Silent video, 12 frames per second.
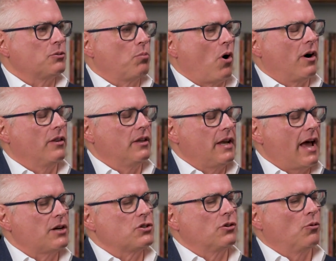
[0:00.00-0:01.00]
part of the
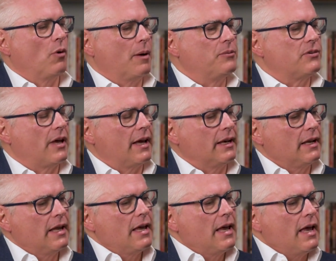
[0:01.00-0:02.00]
national website.
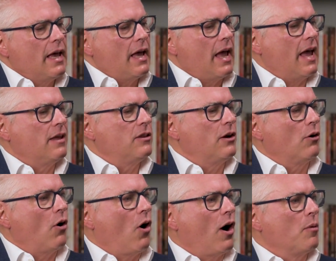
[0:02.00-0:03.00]
And
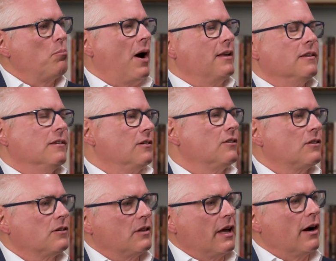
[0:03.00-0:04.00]
there are
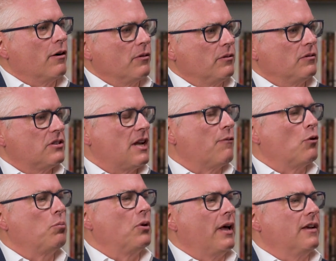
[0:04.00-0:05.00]
buttons there,
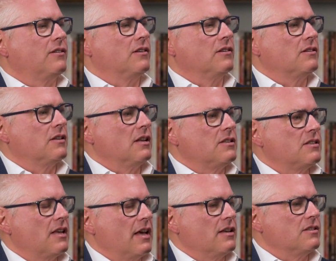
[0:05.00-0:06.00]
several places that
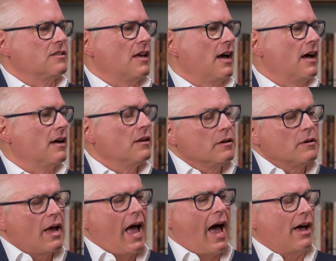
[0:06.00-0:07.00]
says
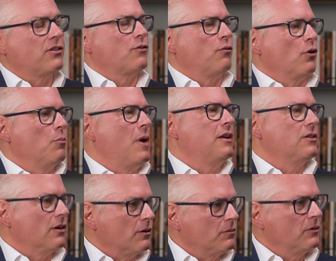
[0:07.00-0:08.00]
ask for a
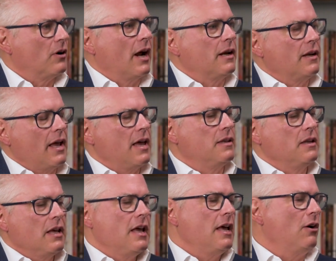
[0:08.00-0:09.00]
mentor, right? And
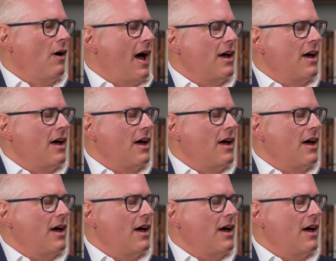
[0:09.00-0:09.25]
it'll